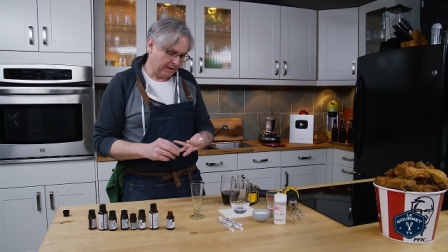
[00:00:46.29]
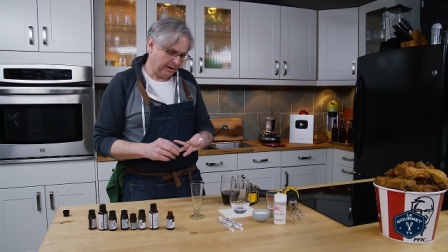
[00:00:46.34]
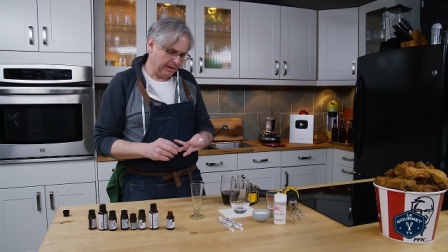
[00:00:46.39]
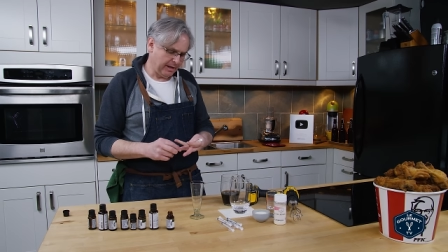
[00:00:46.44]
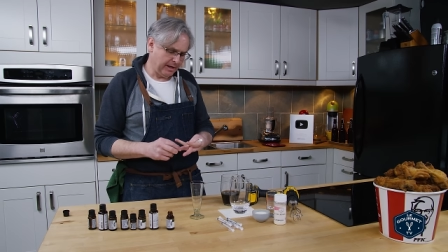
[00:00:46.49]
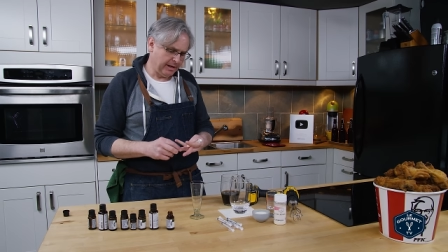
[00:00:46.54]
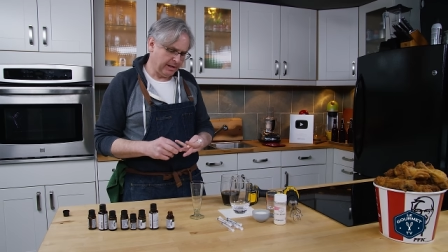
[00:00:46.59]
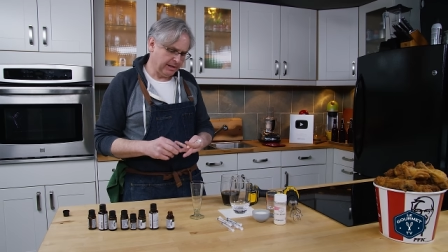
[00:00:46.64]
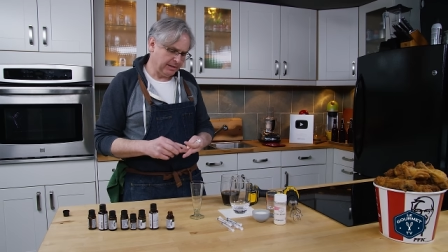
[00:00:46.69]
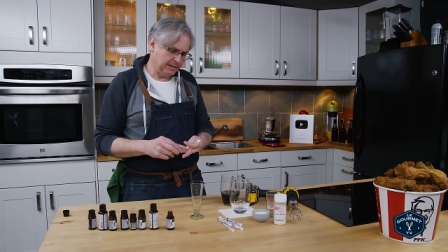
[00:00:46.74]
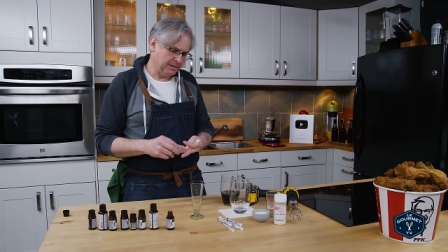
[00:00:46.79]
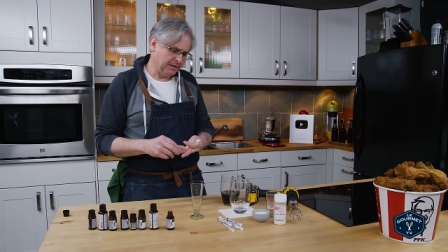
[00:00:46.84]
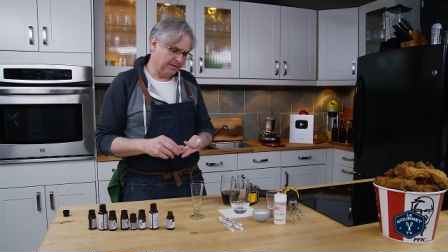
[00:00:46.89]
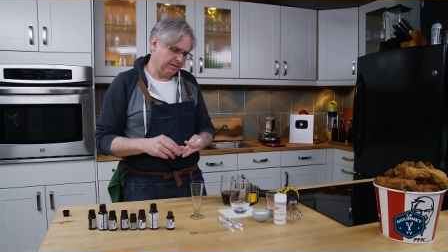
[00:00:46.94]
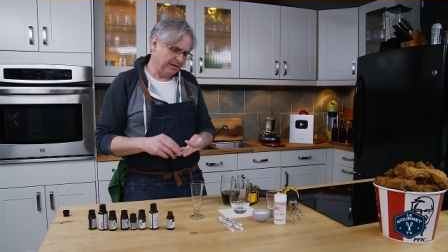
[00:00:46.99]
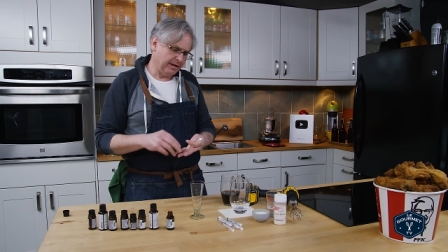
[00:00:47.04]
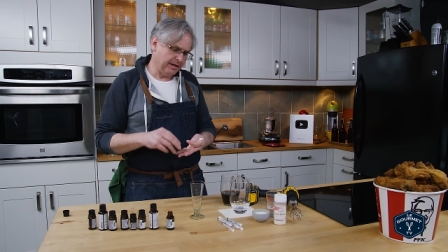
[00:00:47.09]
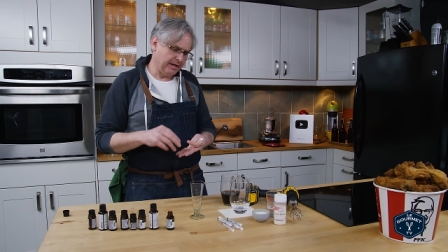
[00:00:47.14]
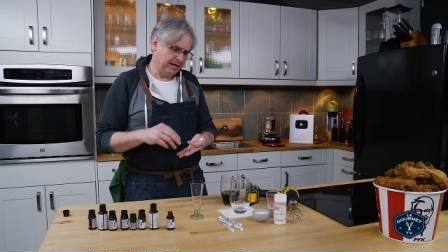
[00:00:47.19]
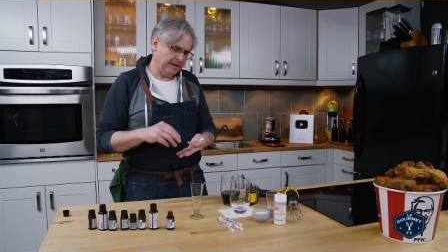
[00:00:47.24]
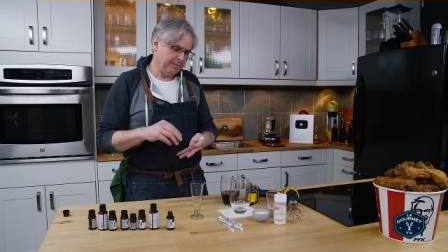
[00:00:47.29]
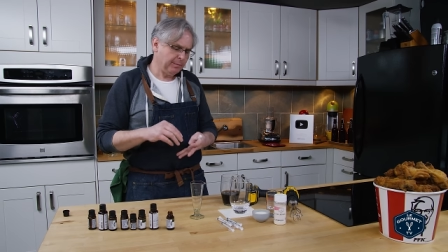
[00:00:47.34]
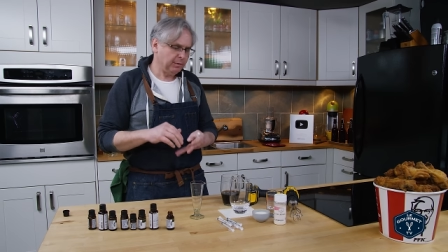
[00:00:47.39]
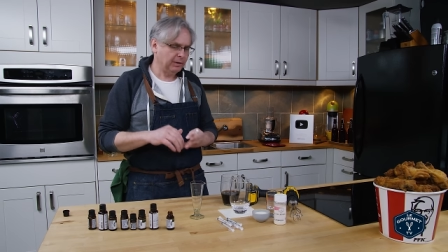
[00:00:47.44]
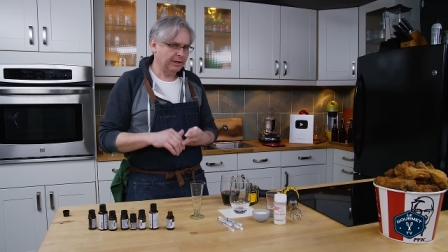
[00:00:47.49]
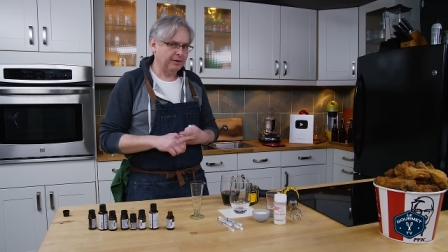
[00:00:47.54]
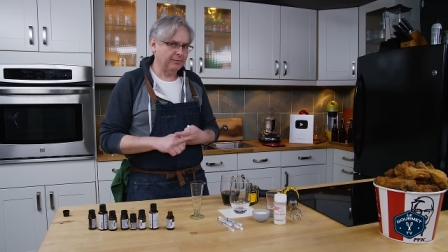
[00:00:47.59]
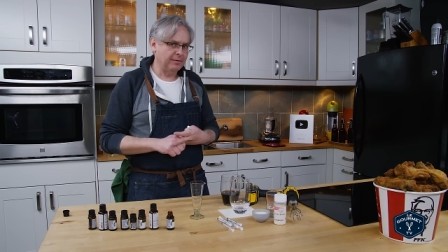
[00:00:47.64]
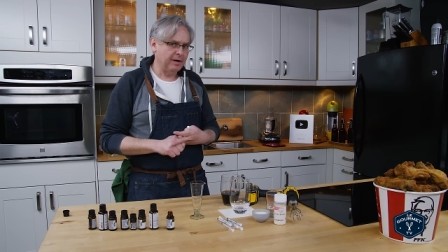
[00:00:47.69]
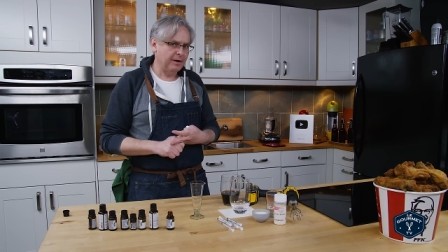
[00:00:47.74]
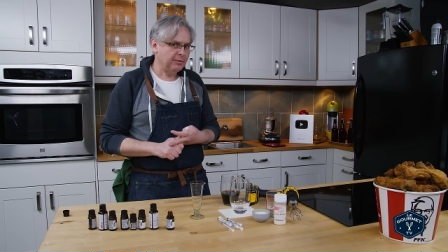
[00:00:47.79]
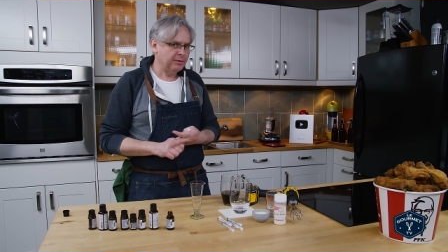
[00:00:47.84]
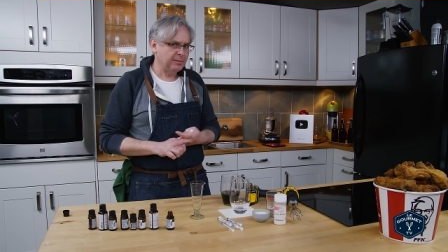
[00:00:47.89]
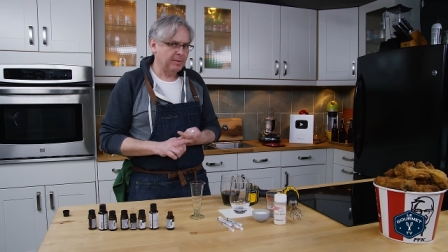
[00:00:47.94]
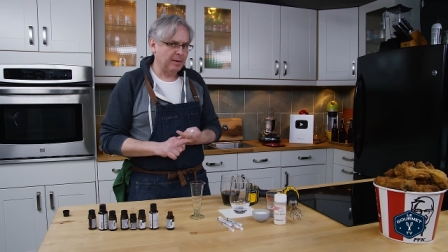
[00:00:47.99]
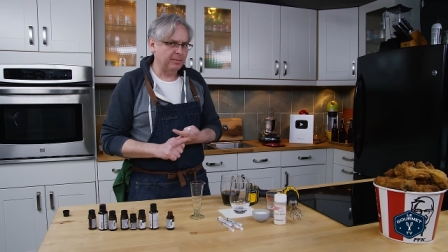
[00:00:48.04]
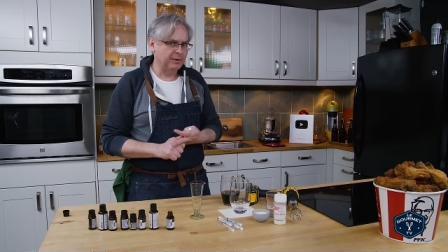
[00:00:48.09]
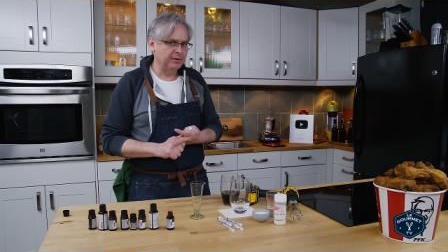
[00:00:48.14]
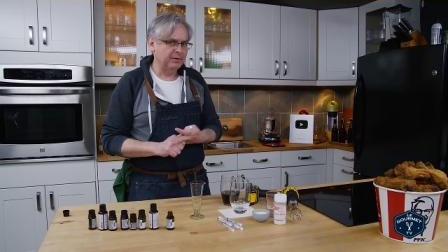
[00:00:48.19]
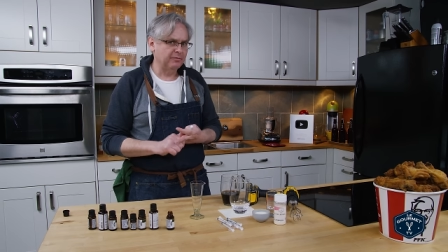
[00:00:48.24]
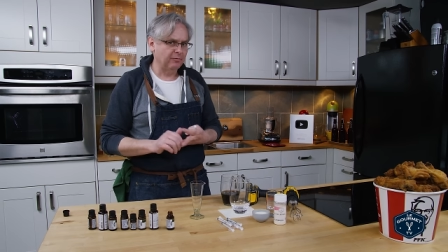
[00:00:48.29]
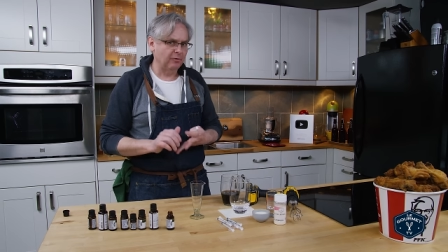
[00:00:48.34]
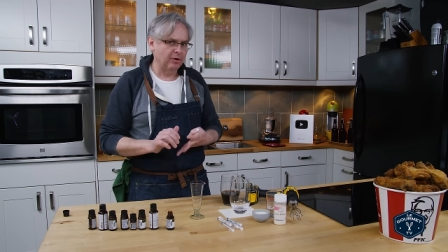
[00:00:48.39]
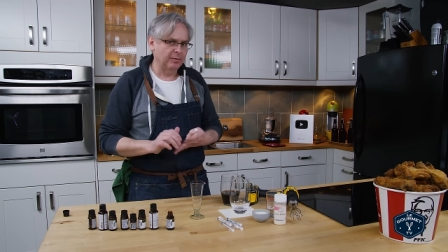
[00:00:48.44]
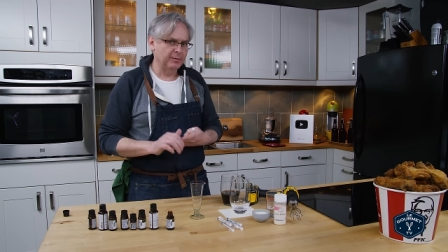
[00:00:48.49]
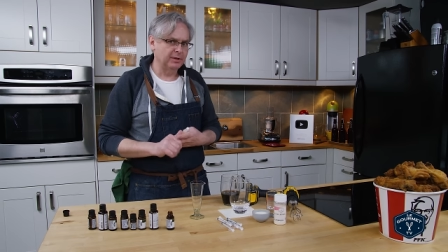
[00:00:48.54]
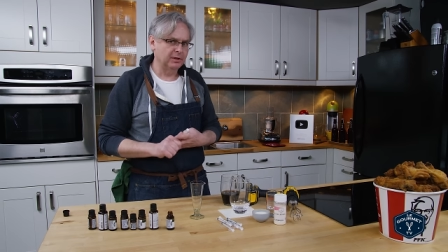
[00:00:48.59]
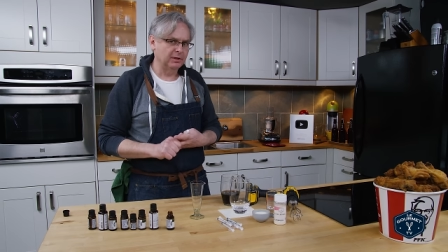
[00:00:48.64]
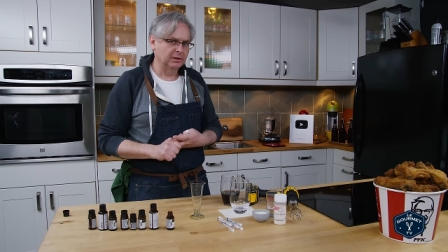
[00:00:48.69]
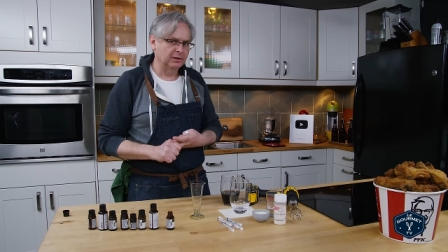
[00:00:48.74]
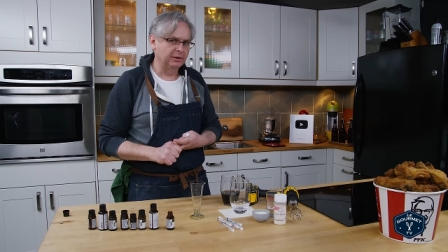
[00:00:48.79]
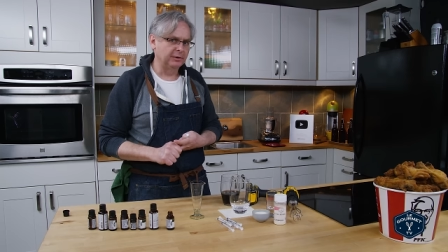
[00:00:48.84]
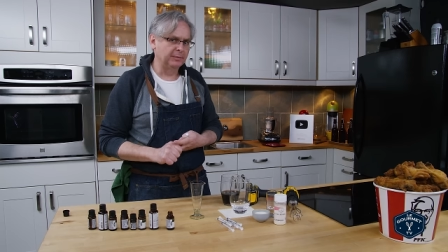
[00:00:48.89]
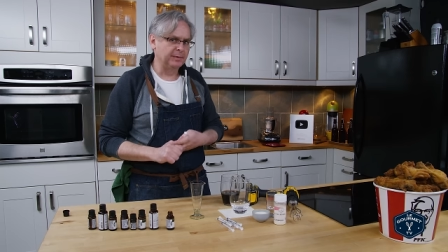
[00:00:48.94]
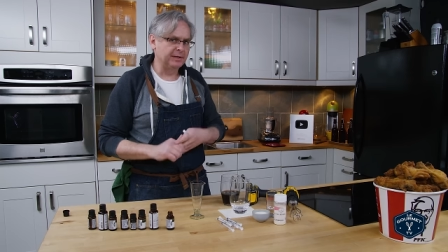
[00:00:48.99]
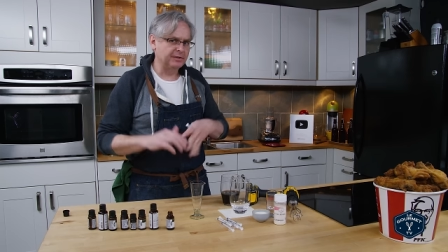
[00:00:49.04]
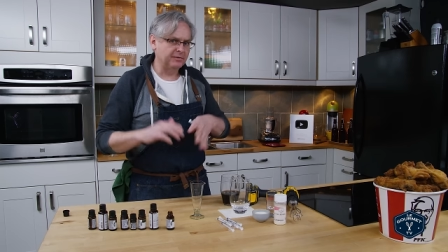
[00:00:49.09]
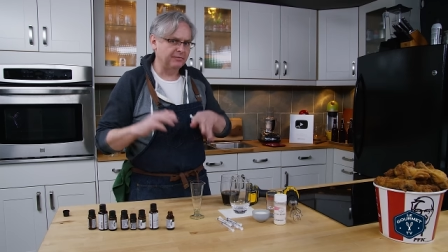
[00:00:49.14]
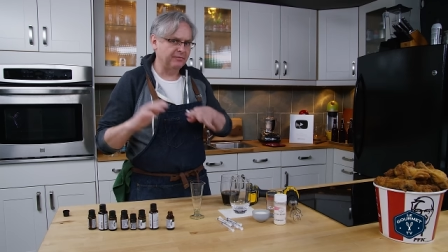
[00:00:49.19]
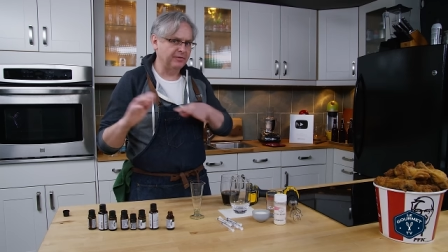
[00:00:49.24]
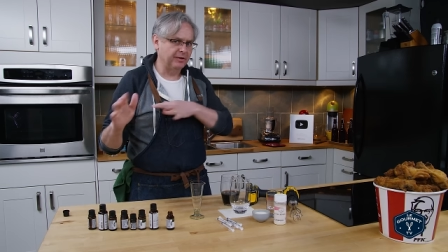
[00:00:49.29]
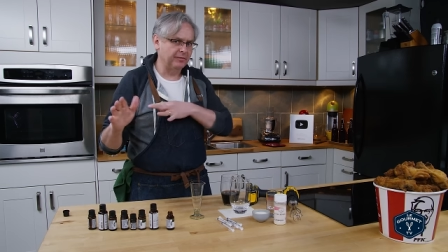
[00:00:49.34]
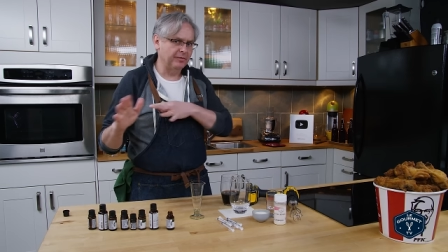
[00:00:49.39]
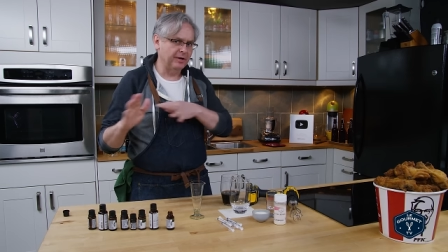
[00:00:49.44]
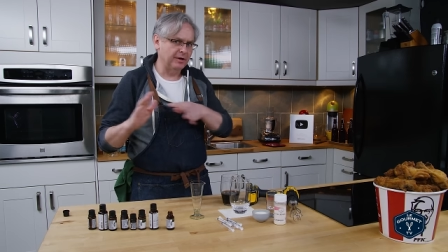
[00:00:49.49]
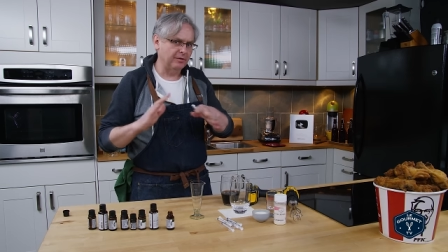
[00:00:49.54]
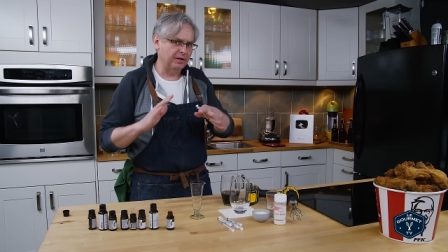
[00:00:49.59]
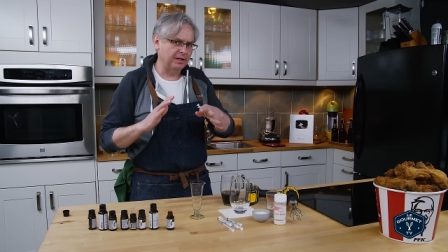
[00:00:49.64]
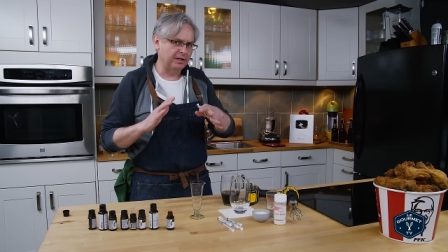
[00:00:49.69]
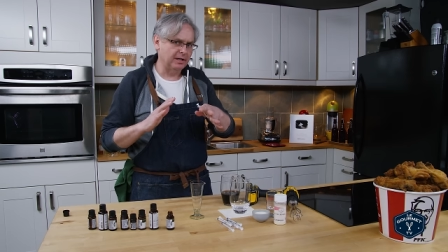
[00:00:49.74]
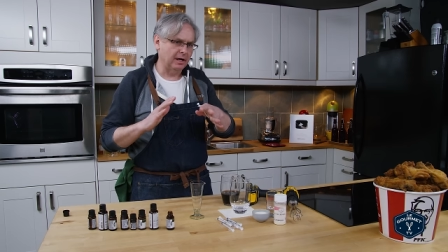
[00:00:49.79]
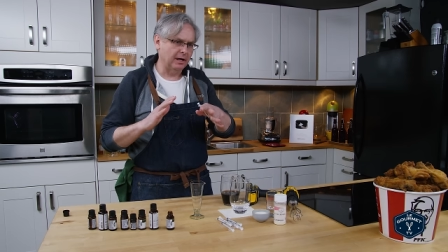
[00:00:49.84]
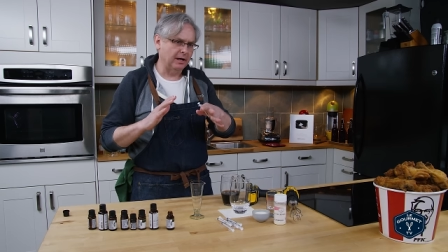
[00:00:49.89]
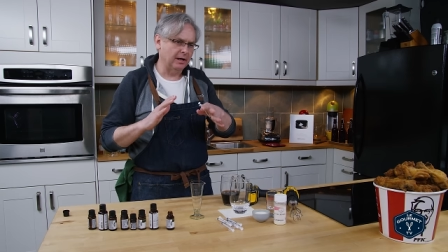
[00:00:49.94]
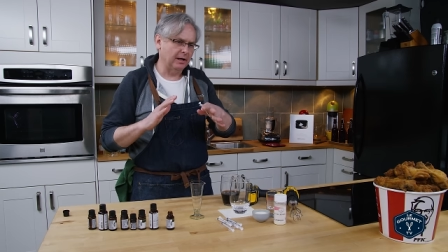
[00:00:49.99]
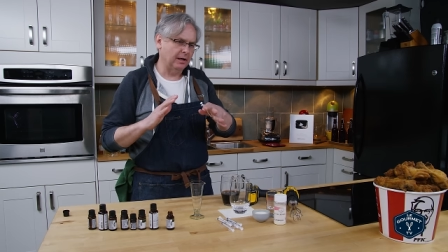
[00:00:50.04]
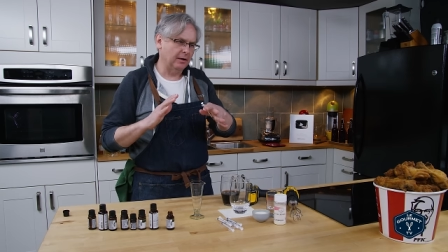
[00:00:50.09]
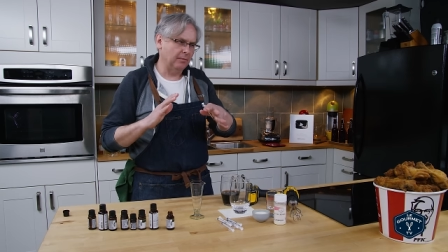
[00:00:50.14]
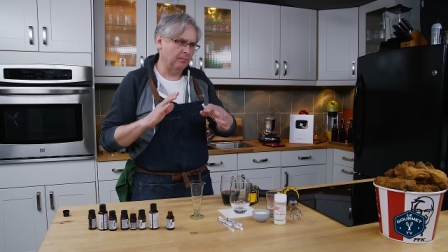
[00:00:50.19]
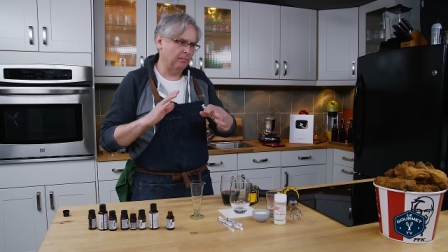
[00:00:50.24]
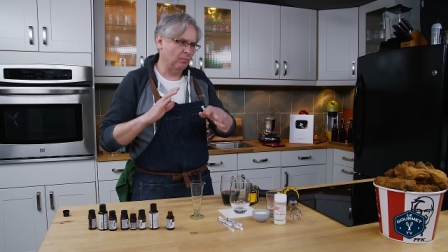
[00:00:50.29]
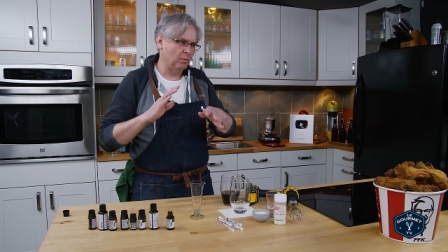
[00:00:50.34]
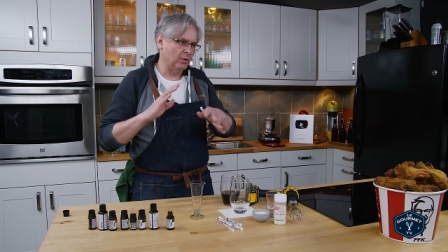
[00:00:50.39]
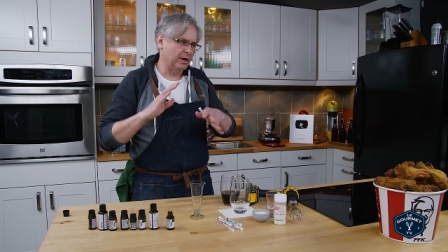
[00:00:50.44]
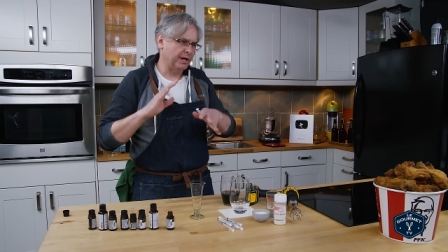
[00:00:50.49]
and then I played around with the Pemberton formula a little bit to figure out um,